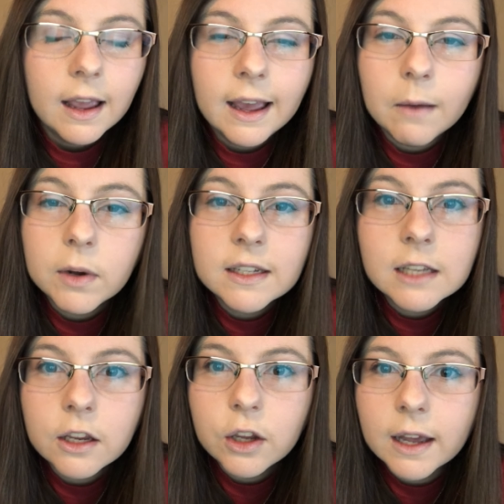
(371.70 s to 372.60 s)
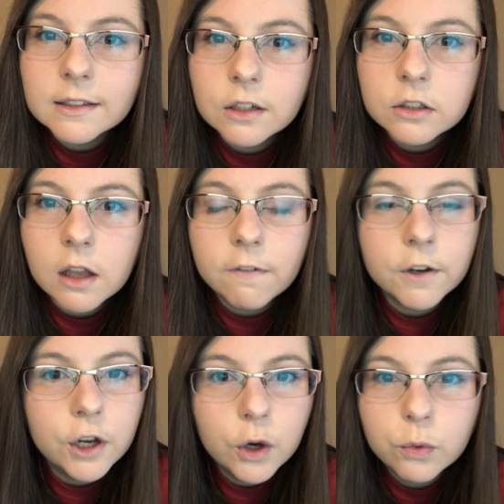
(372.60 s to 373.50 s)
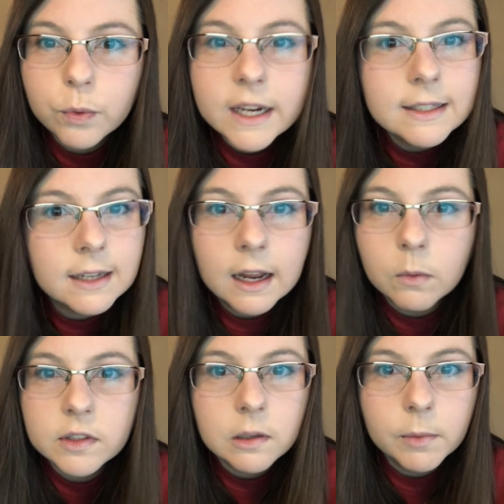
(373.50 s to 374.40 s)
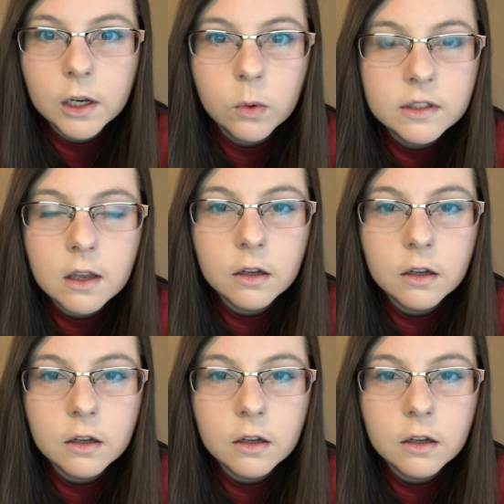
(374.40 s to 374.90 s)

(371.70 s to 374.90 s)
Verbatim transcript: I want to tell you guys there is often no reasoning with someone who is